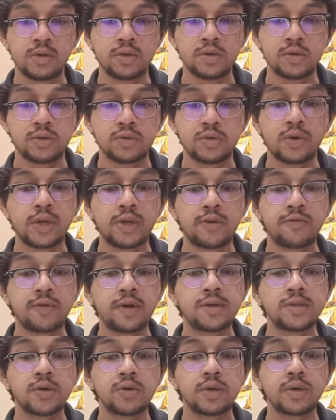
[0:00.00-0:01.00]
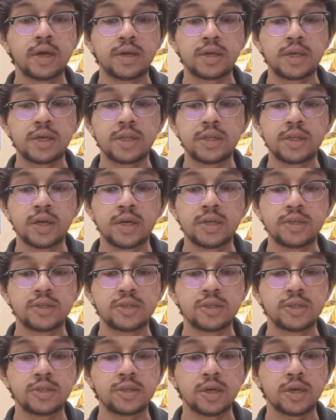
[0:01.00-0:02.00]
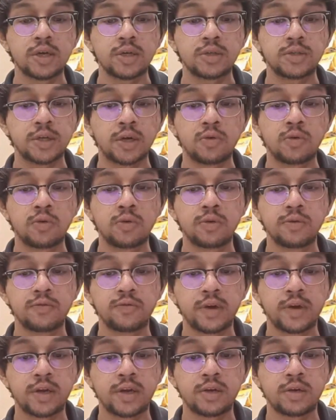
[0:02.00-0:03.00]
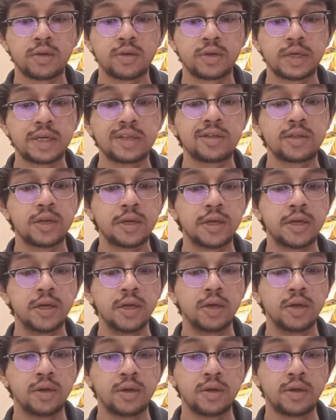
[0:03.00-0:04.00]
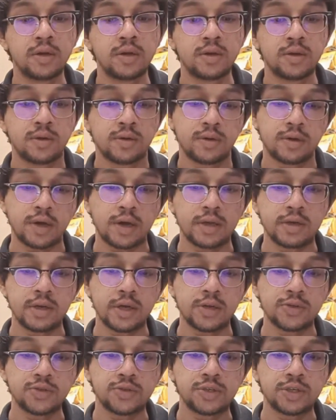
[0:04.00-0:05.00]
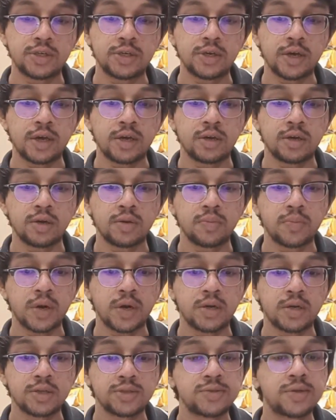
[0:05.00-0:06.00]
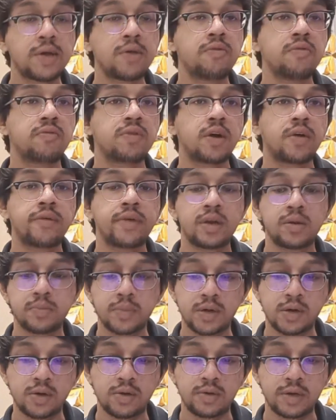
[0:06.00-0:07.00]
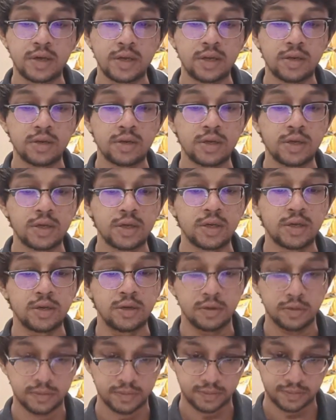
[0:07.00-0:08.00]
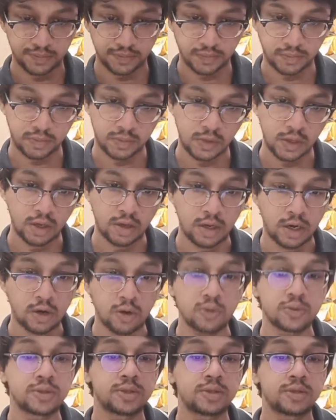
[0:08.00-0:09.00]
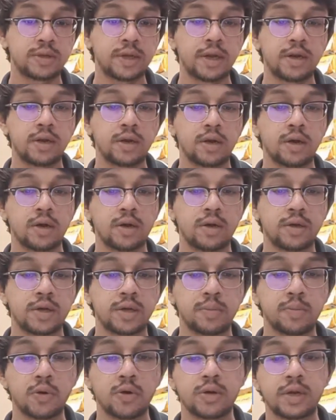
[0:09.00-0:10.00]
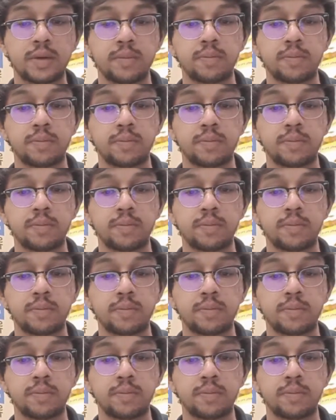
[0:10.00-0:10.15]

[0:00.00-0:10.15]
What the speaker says: So he finds out that Geeta is his childhood friend Gately, and that she and her brother stay with Kaverima in the house that he brought